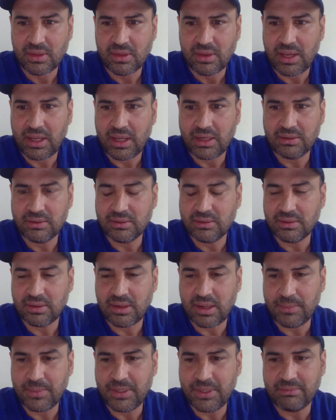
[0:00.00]
And
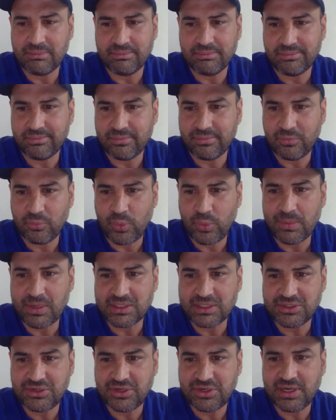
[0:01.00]
I mean, we
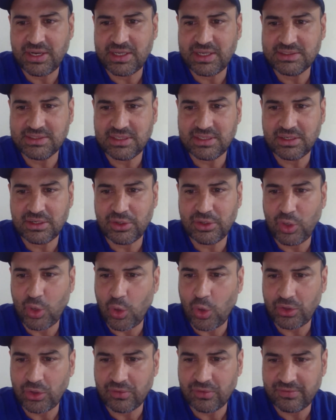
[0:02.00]
must realize that a
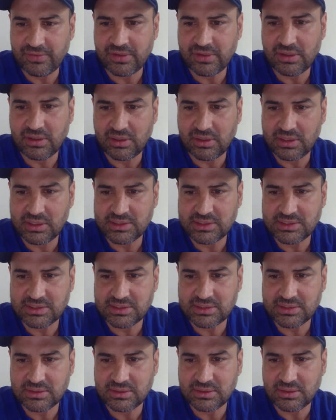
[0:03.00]
lot of the
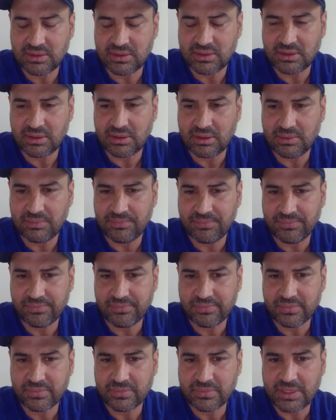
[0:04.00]
girls uh,
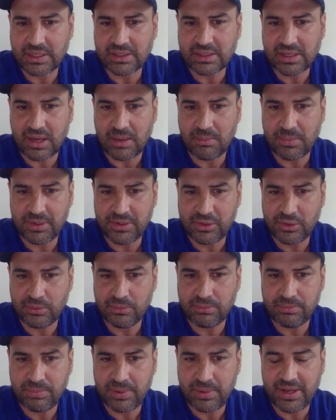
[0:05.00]
that come
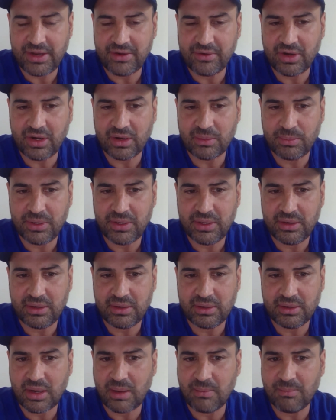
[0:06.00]
into playing rugby
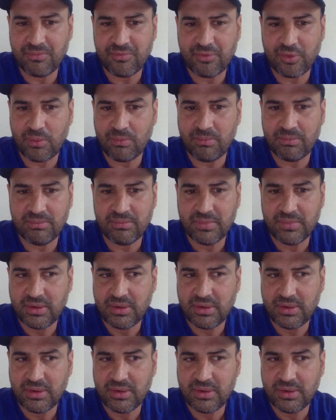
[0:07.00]
come from